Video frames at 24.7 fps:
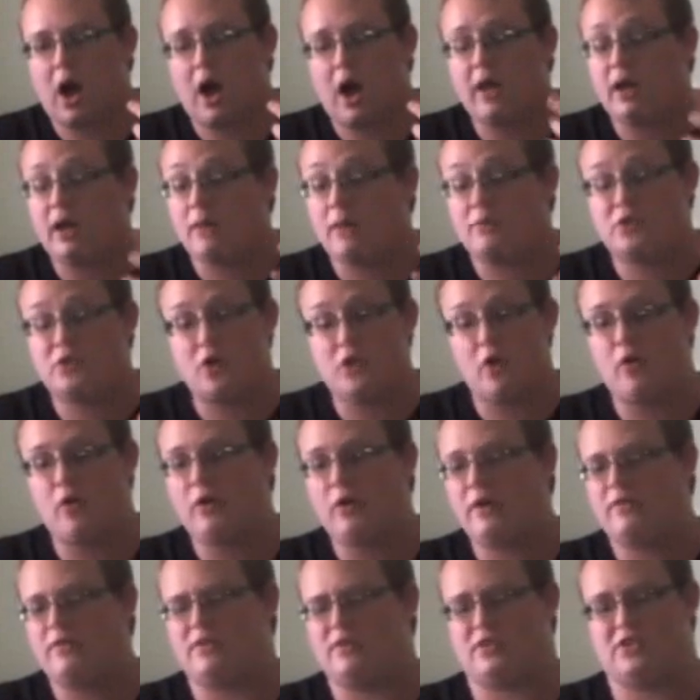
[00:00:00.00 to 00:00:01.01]
And I'm
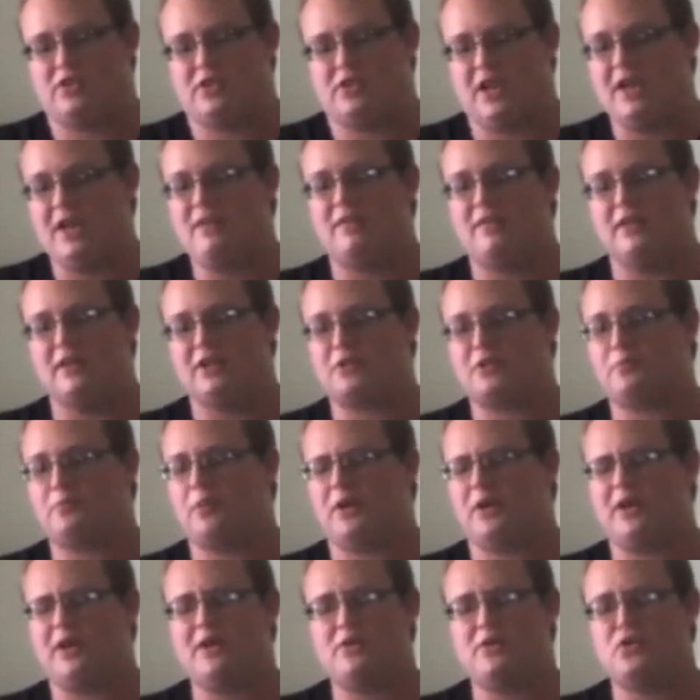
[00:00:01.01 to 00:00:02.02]
sorry to say this,
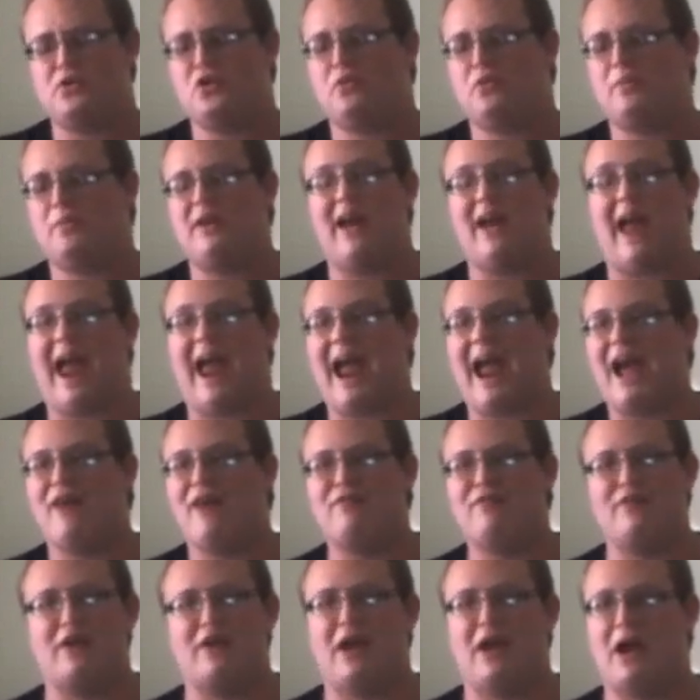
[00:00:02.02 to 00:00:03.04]
but it took me a
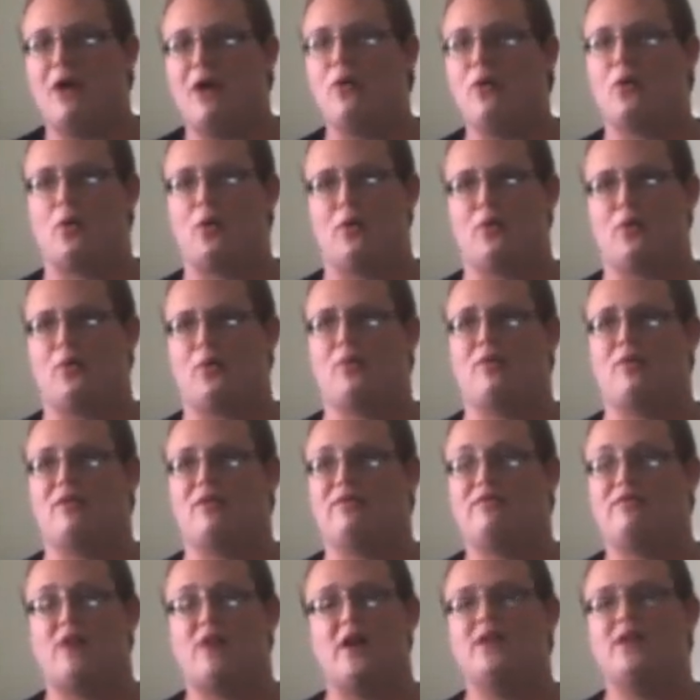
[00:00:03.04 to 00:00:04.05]
half an hour in order to
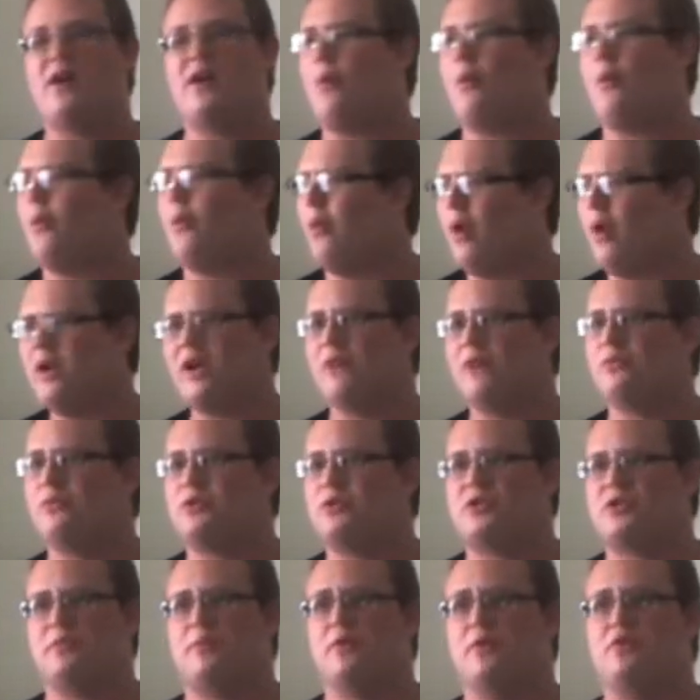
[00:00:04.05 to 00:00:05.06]
find out what I
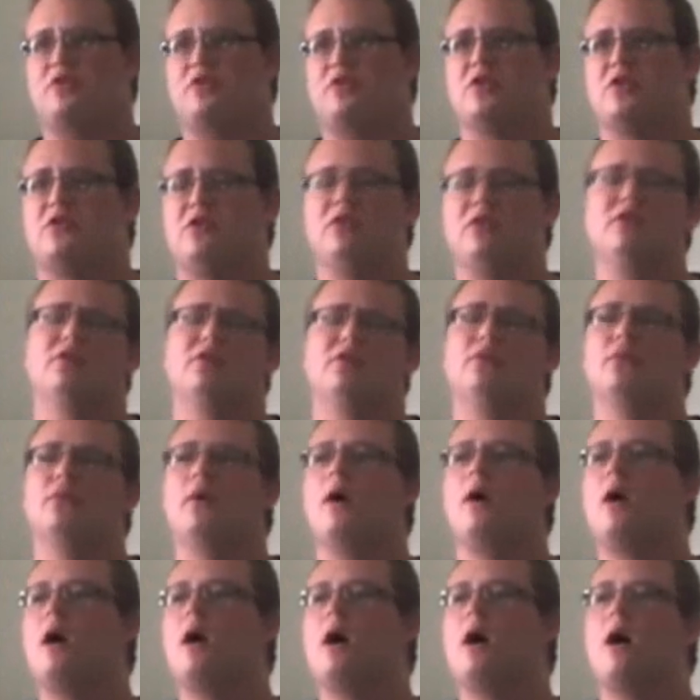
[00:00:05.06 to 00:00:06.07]
was supposed to do.
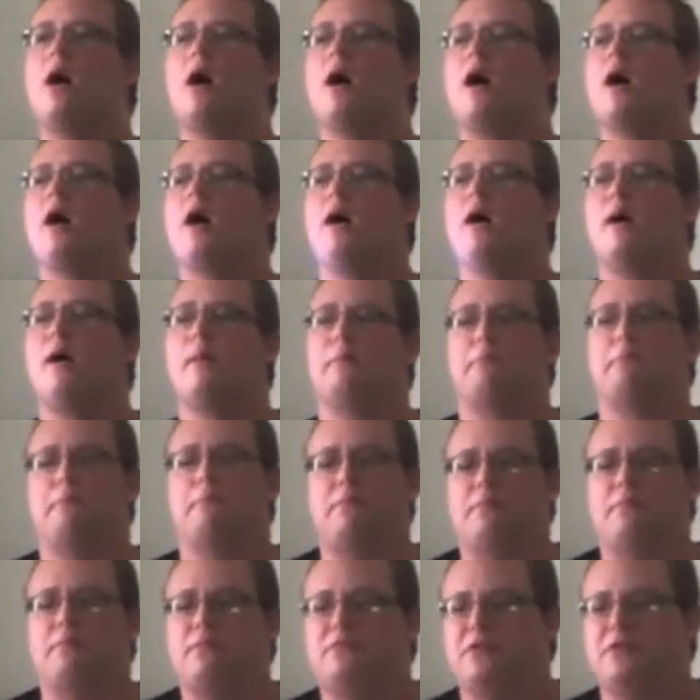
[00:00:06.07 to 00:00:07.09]

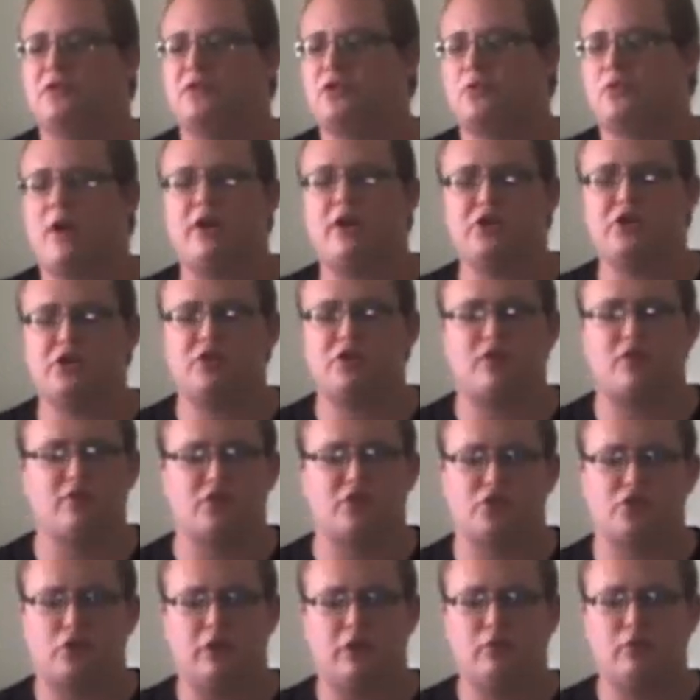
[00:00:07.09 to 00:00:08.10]
The directions on
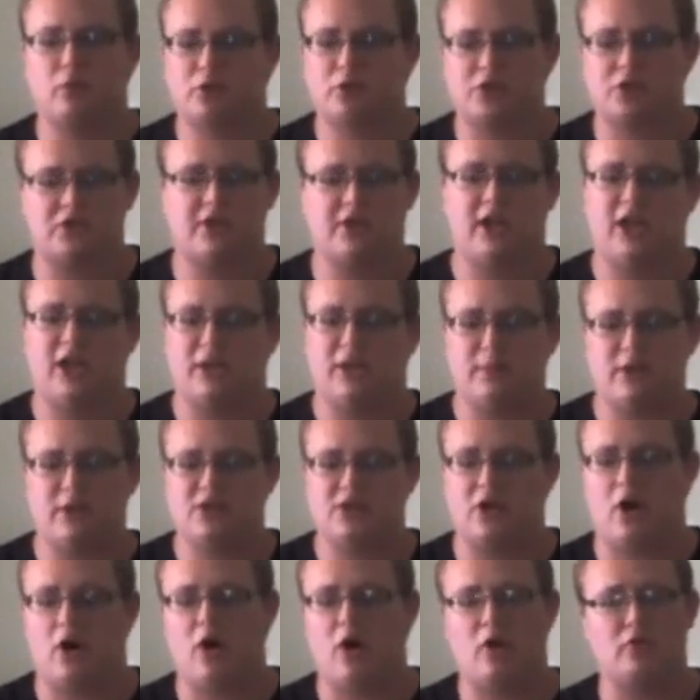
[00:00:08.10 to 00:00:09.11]
the screen were just telling me
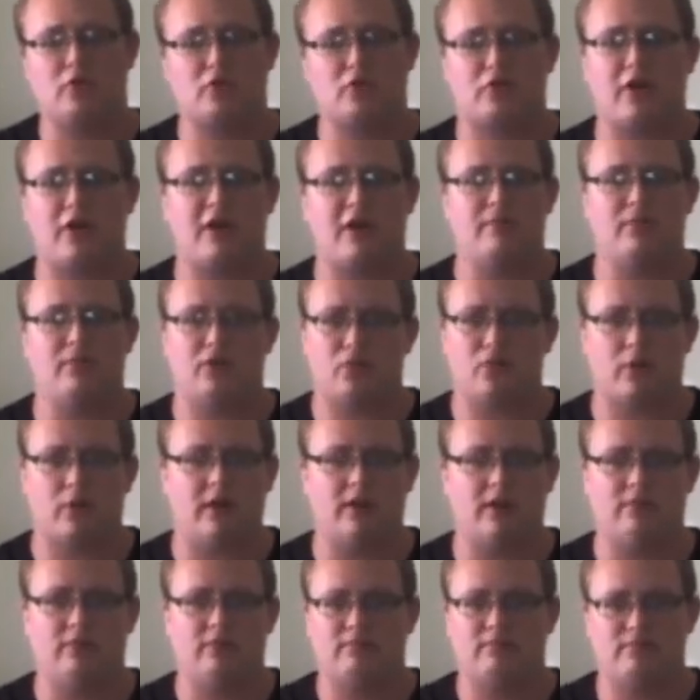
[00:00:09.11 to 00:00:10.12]
to alternate
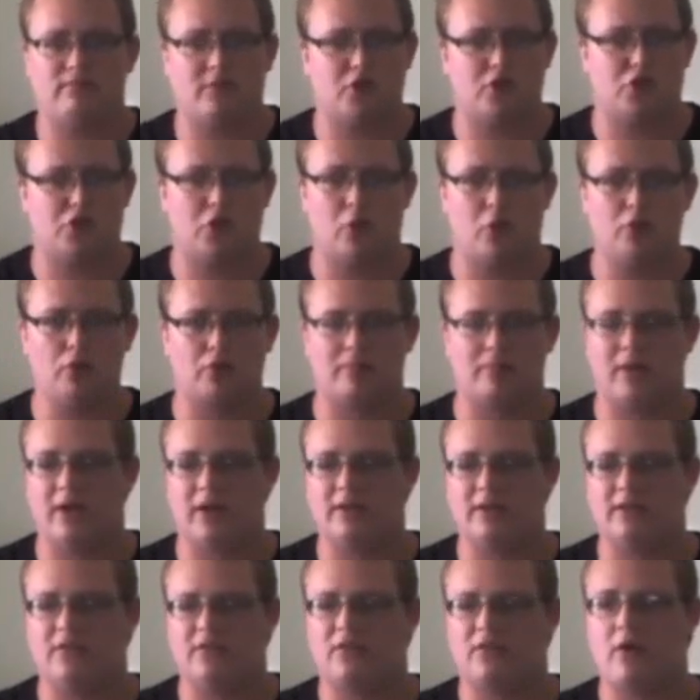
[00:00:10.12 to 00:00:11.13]
between the shoulder
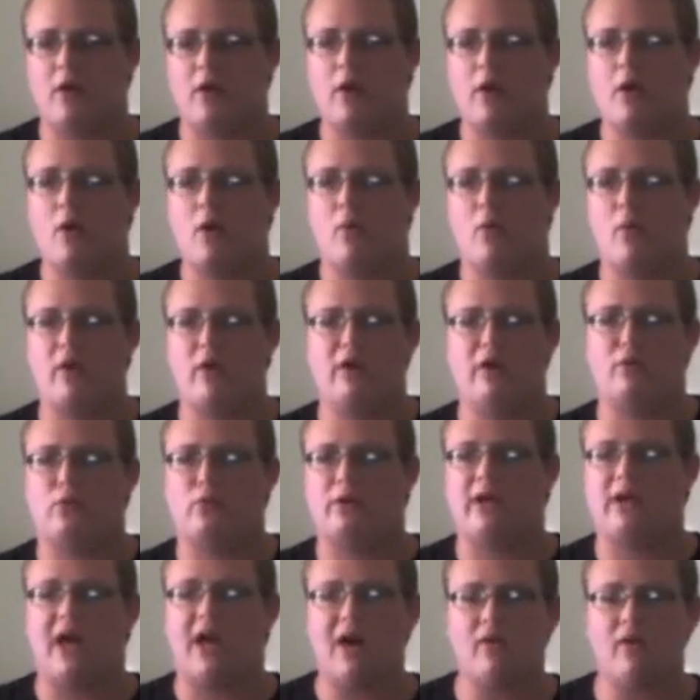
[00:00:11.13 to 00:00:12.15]
buttons, when in
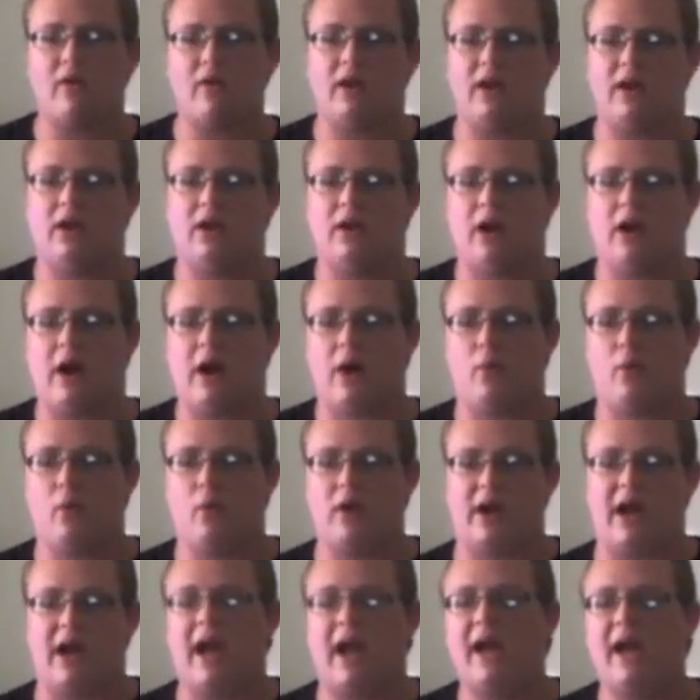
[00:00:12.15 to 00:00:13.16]
reality,
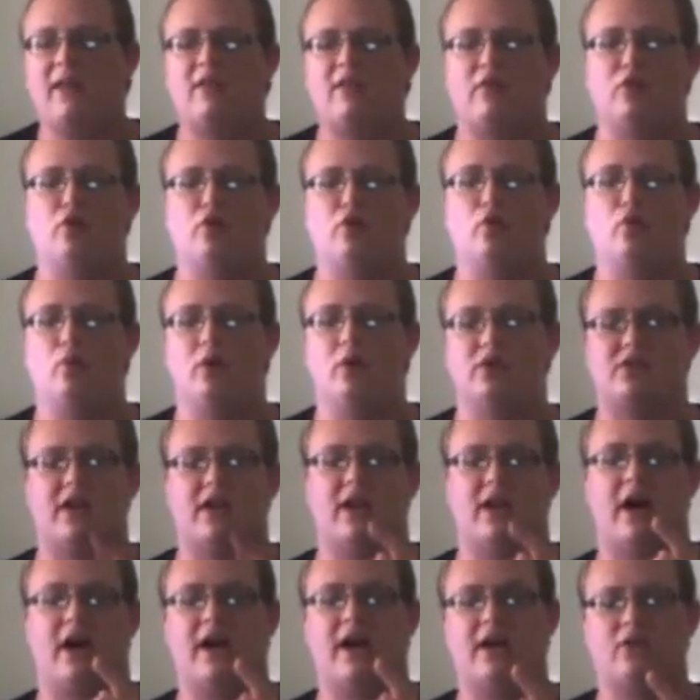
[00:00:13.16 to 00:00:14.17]
what I had to do was
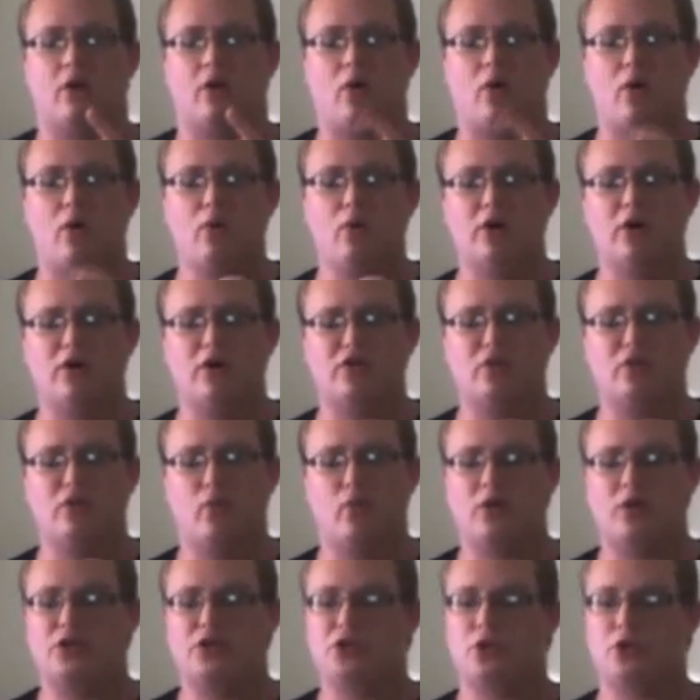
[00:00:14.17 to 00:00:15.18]
that I had to hold on to
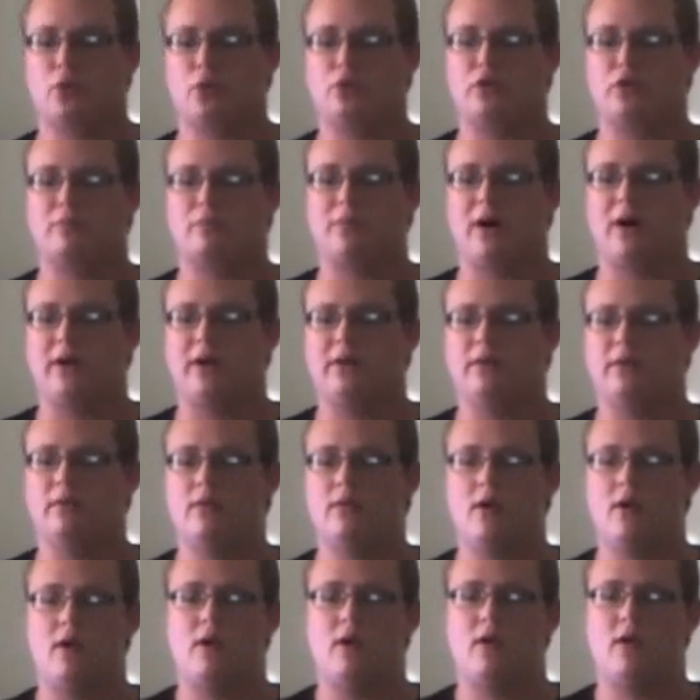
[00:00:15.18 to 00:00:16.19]
one shoulder button,
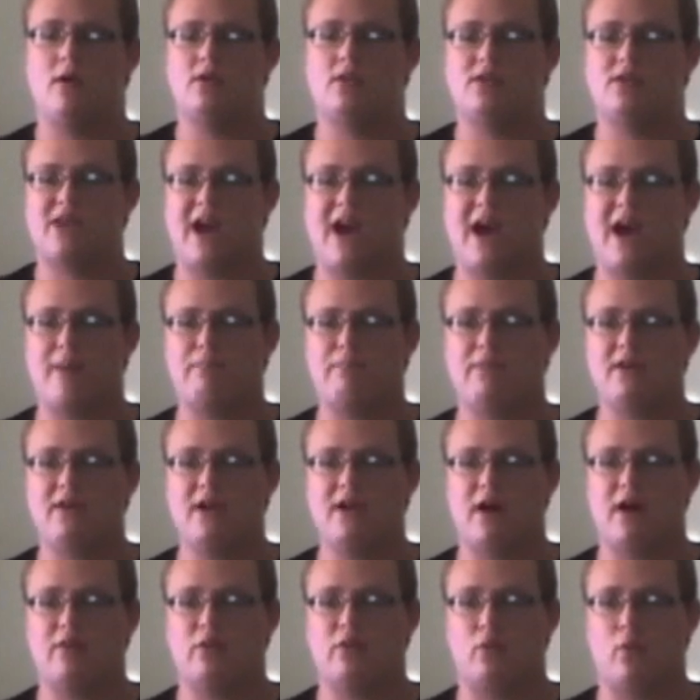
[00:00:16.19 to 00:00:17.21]
tap
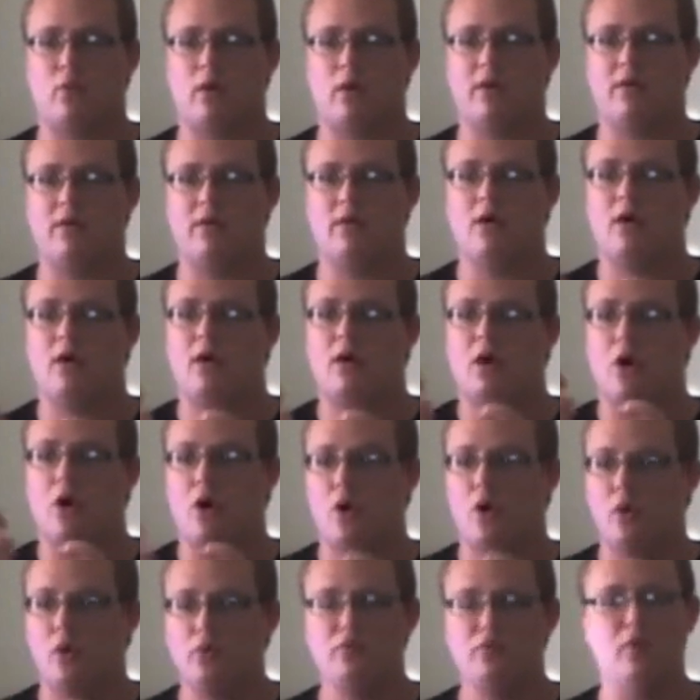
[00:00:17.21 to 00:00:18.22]
the other one,
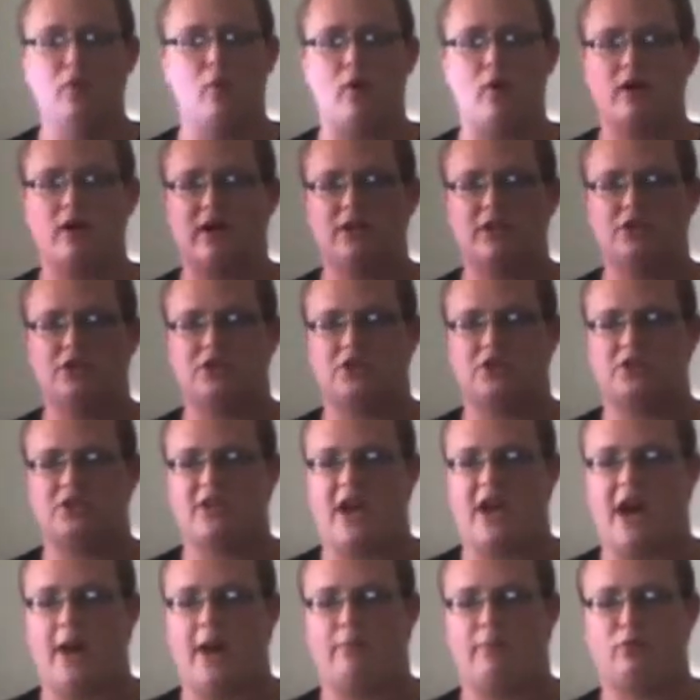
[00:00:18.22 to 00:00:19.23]
hold the one I just
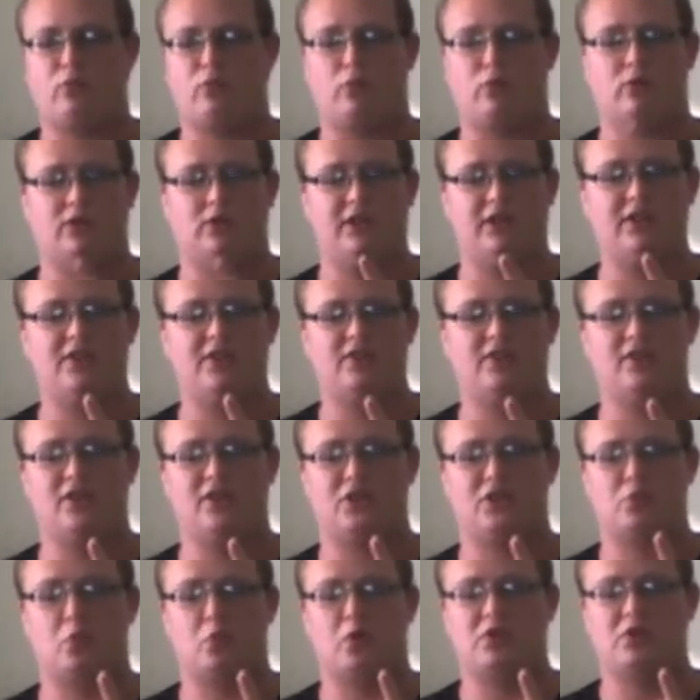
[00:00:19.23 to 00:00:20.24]
tapped, release
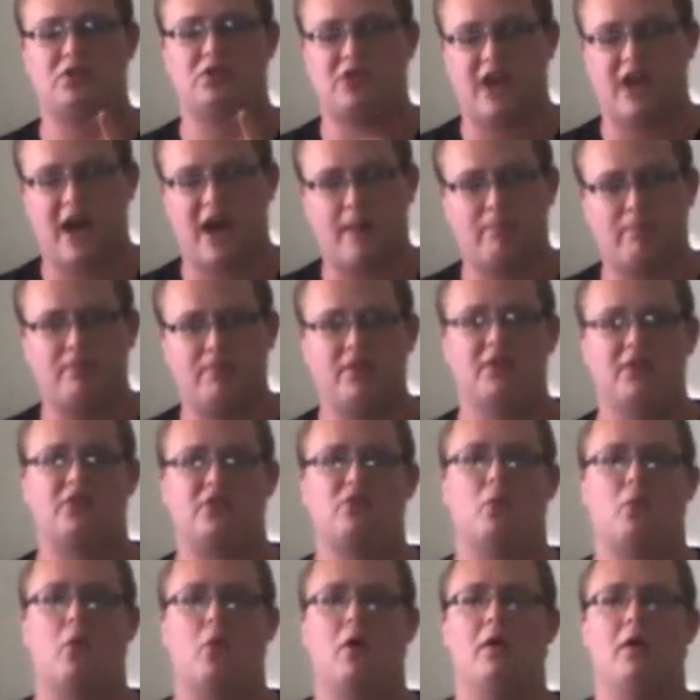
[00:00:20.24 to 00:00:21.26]
this one, tap
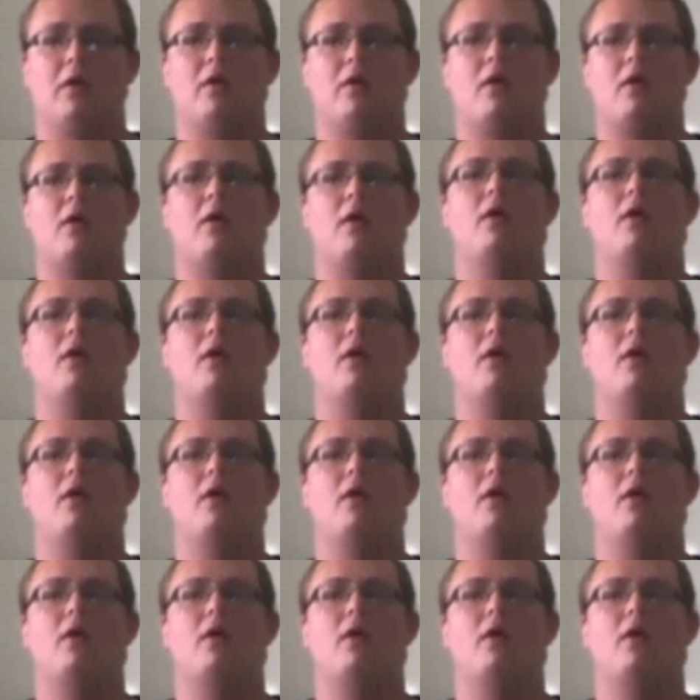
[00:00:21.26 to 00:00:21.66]
this one,